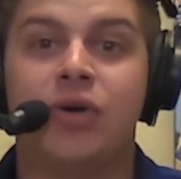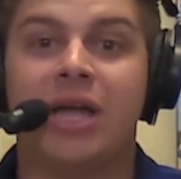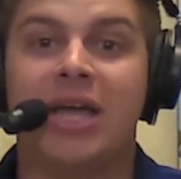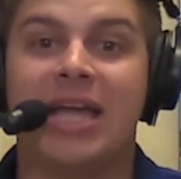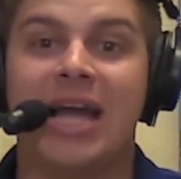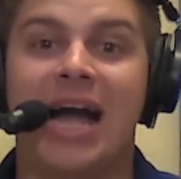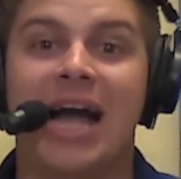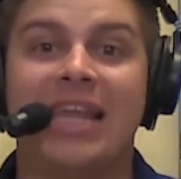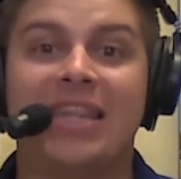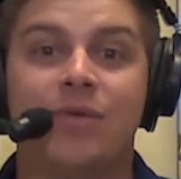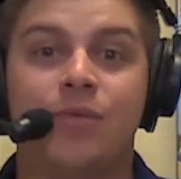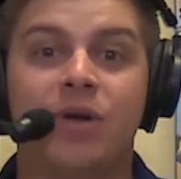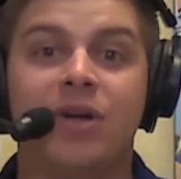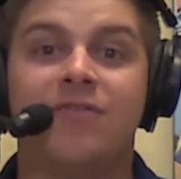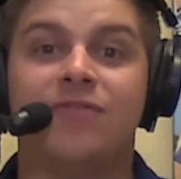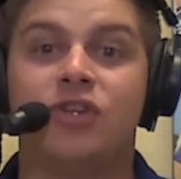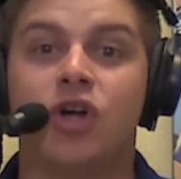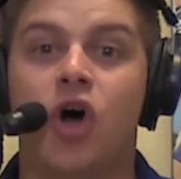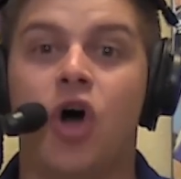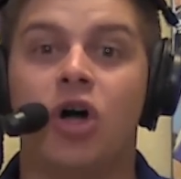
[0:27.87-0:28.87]
a guy that we
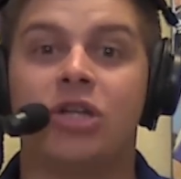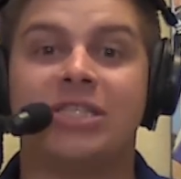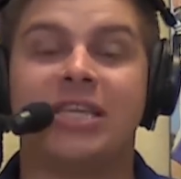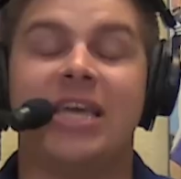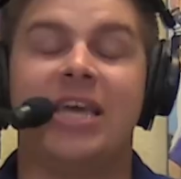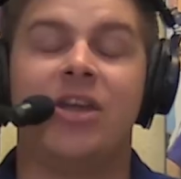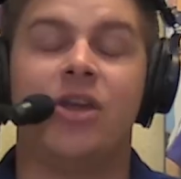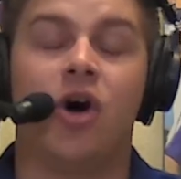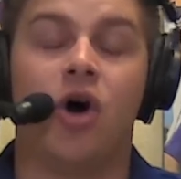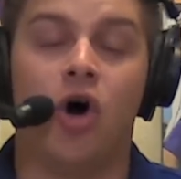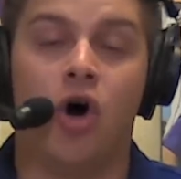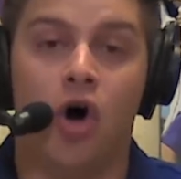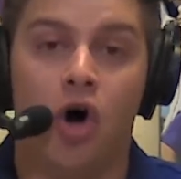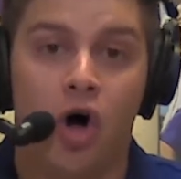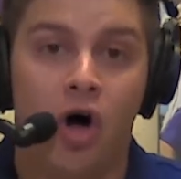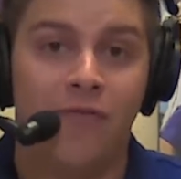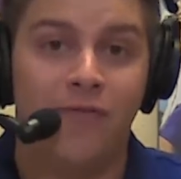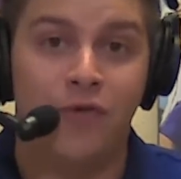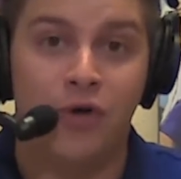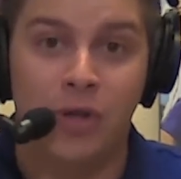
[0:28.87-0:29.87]
have talked an
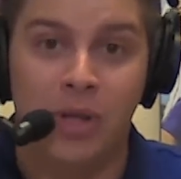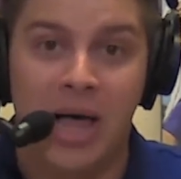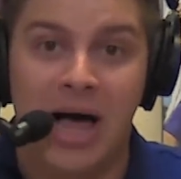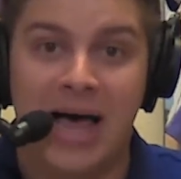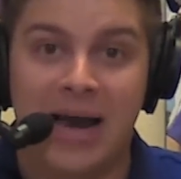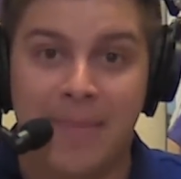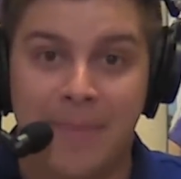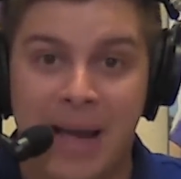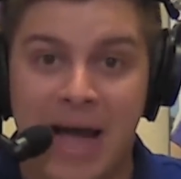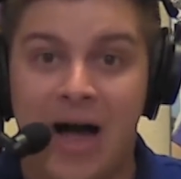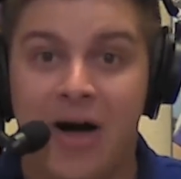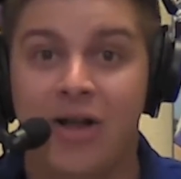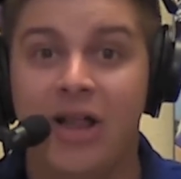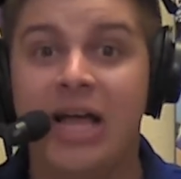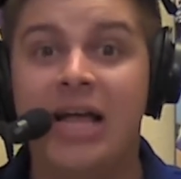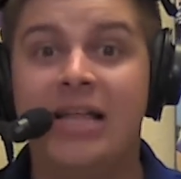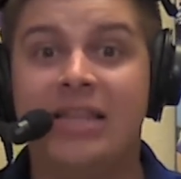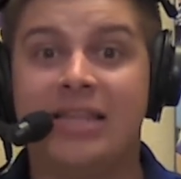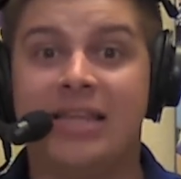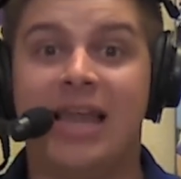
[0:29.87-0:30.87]
awful lot about
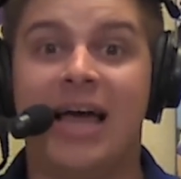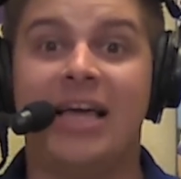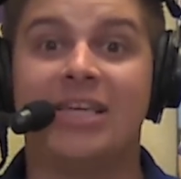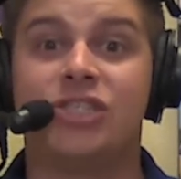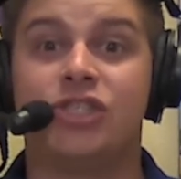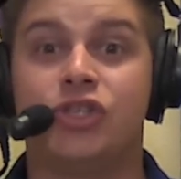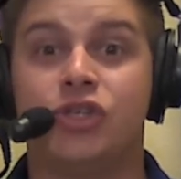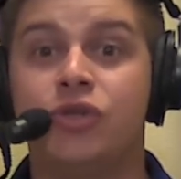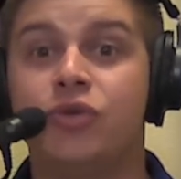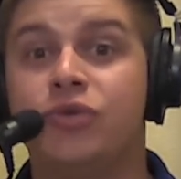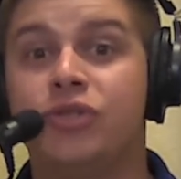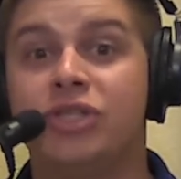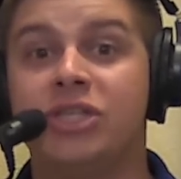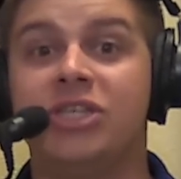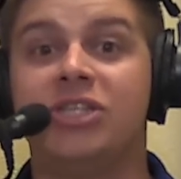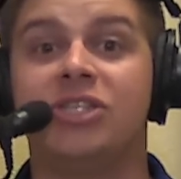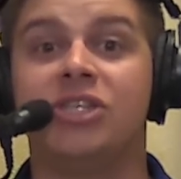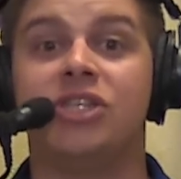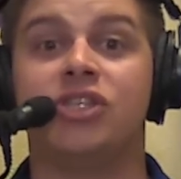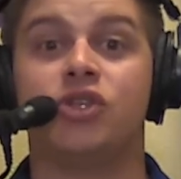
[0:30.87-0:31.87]
the last two
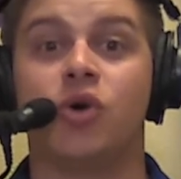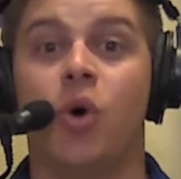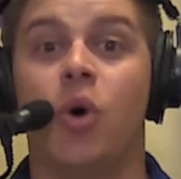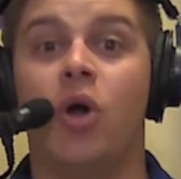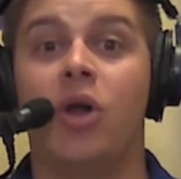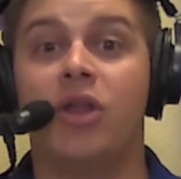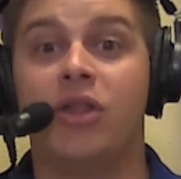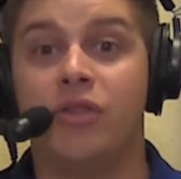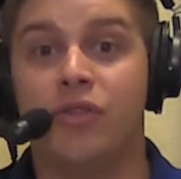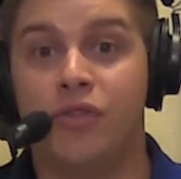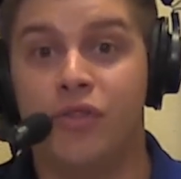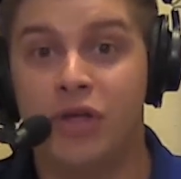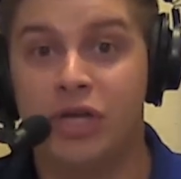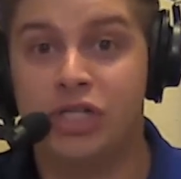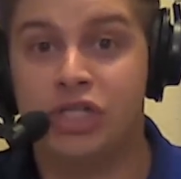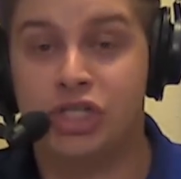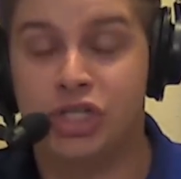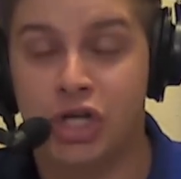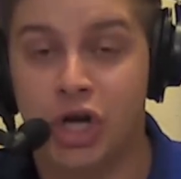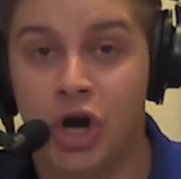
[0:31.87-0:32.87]
seasons on this
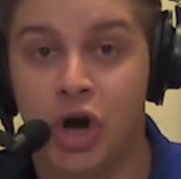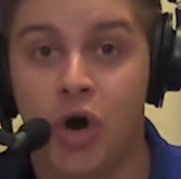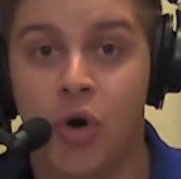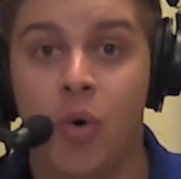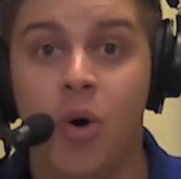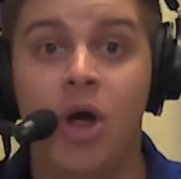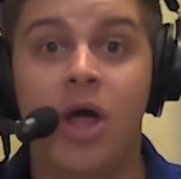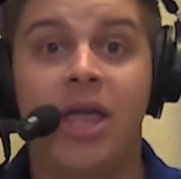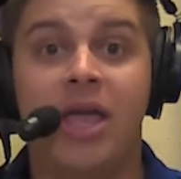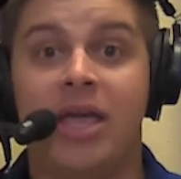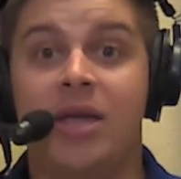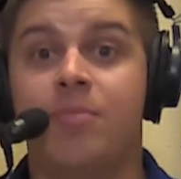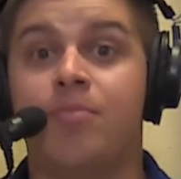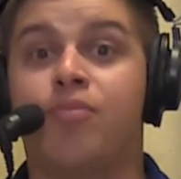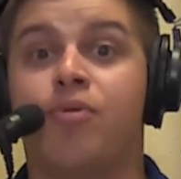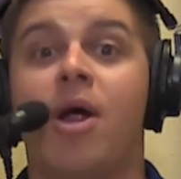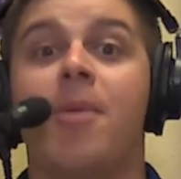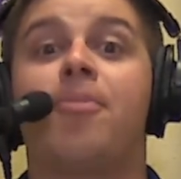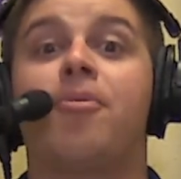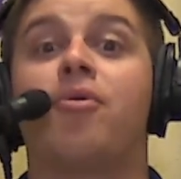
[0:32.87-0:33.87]
show in
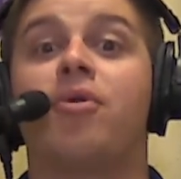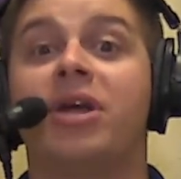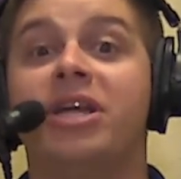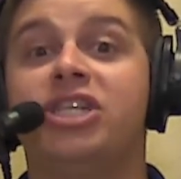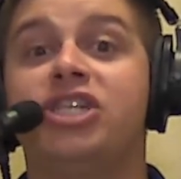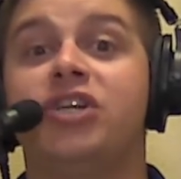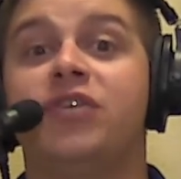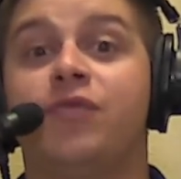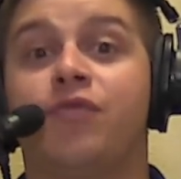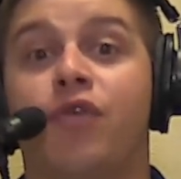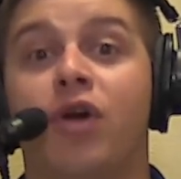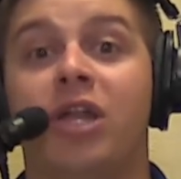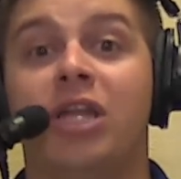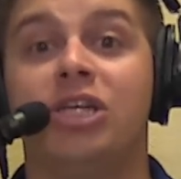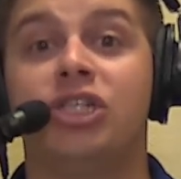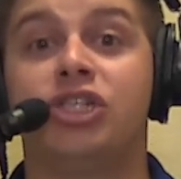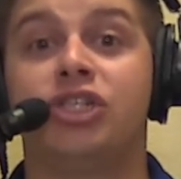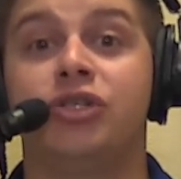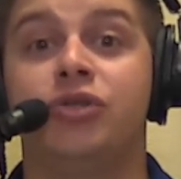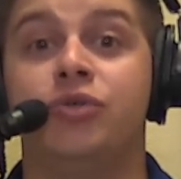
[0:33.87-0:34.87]
preparation for
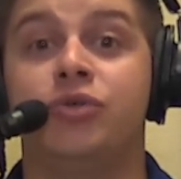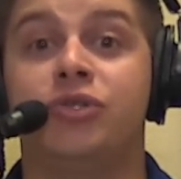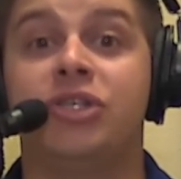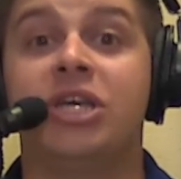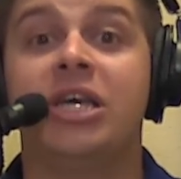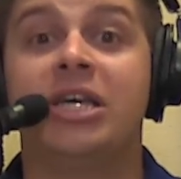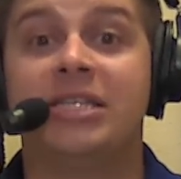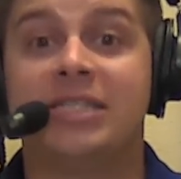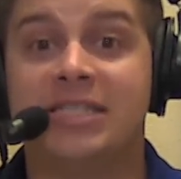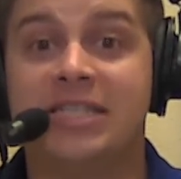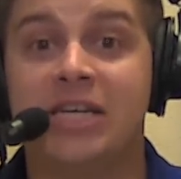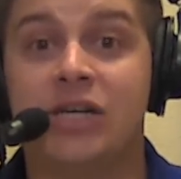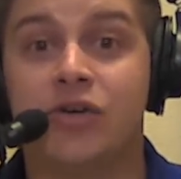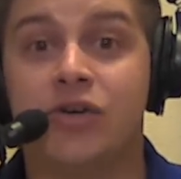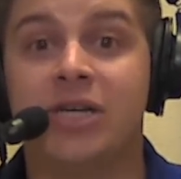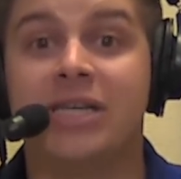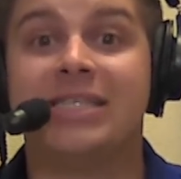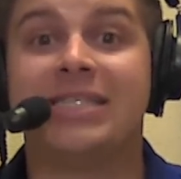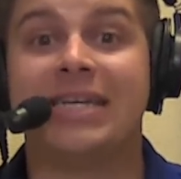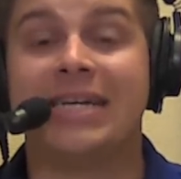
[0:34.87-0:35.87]
LSU's
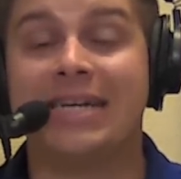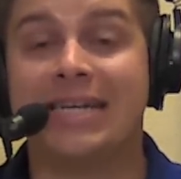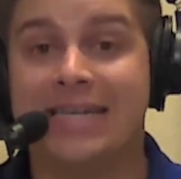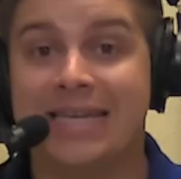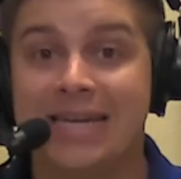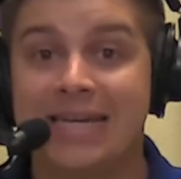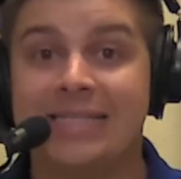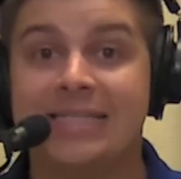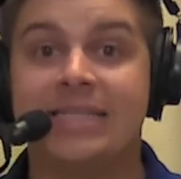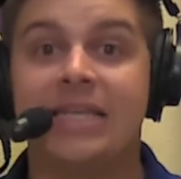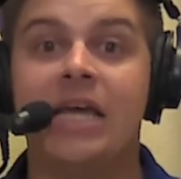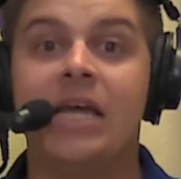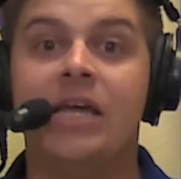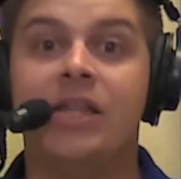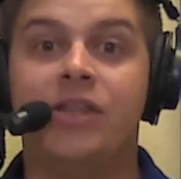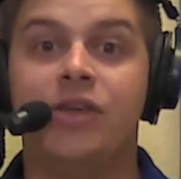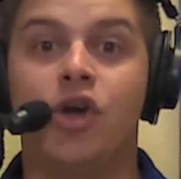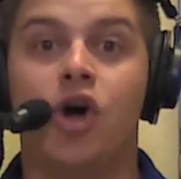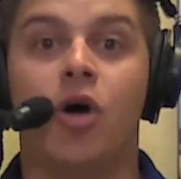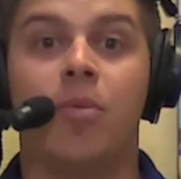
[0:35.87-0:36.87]
series against
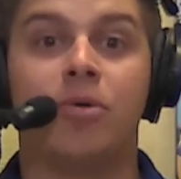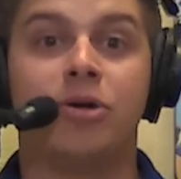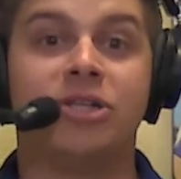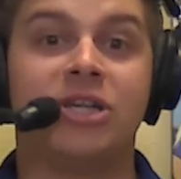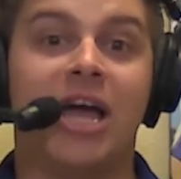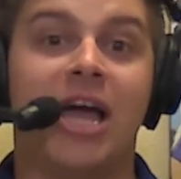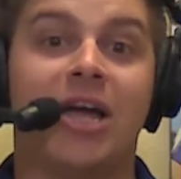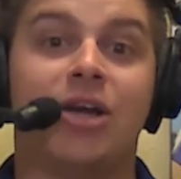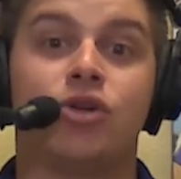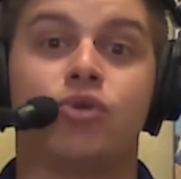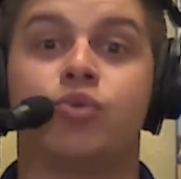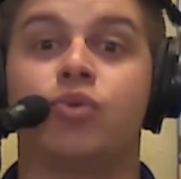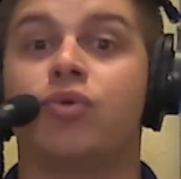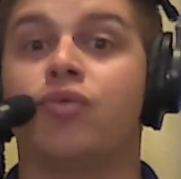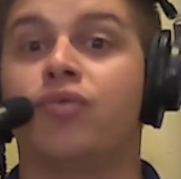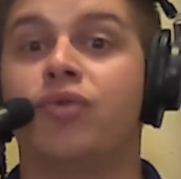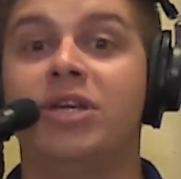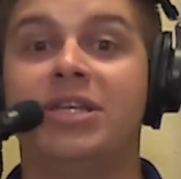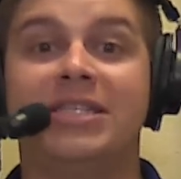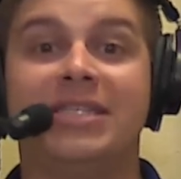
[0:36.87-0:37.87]
the Auburn Tigers. We'll
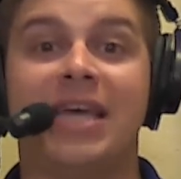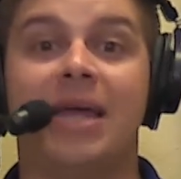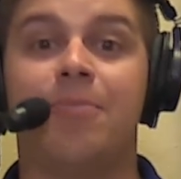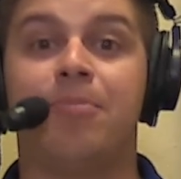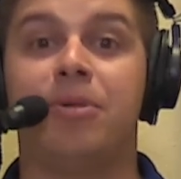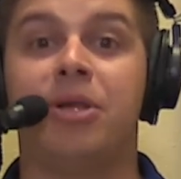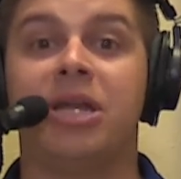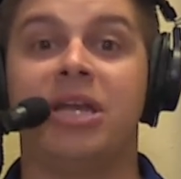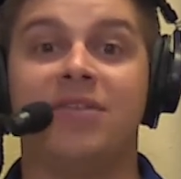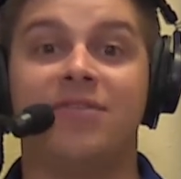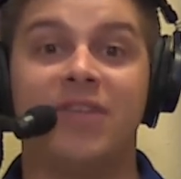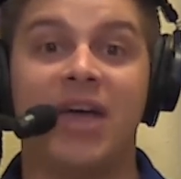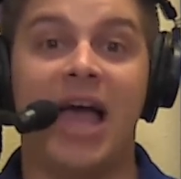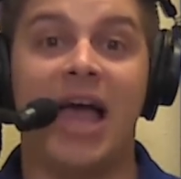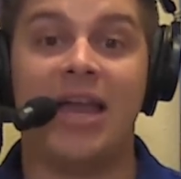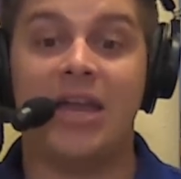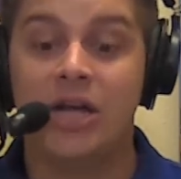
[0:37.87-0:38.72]
reset plenty of that,